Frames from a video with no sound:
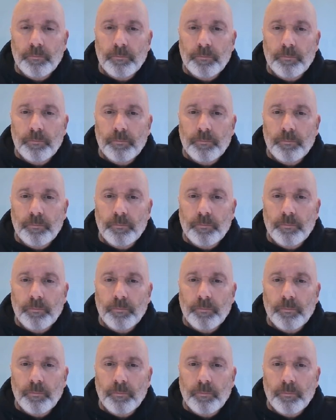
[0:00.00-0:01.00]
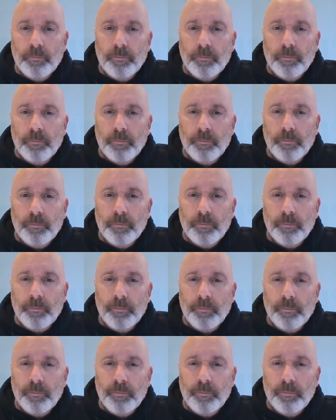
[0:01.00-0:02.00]

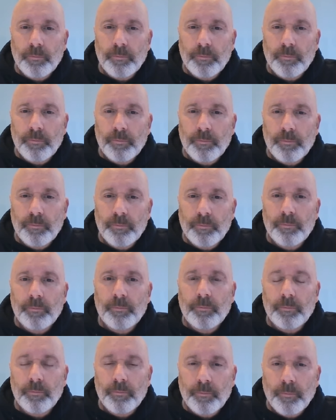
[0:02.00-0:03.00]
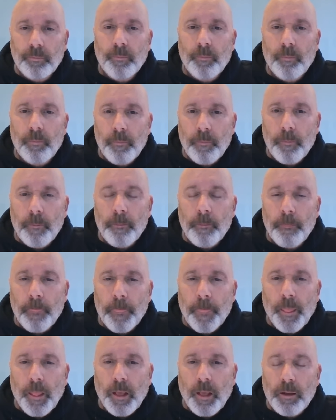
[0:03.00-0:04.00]

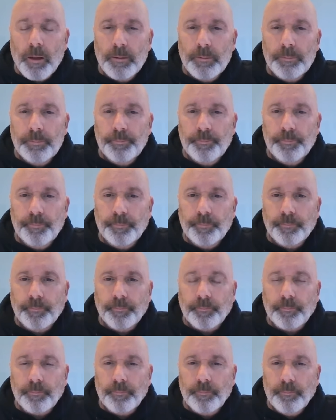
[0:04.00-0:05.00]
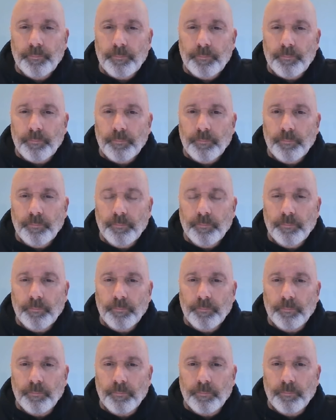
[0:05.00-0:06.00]

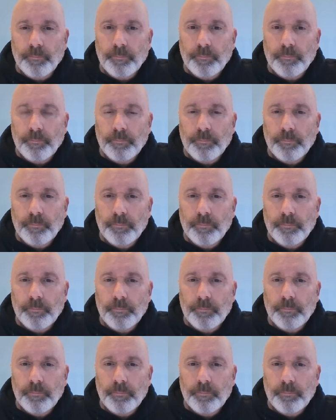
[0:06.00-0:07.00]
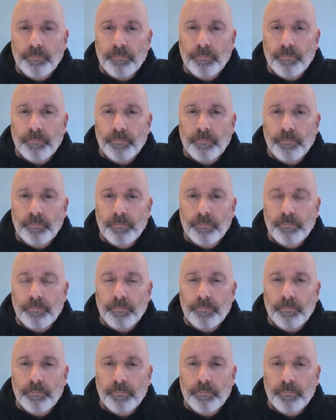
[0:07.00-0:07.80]
The person shown says nothing.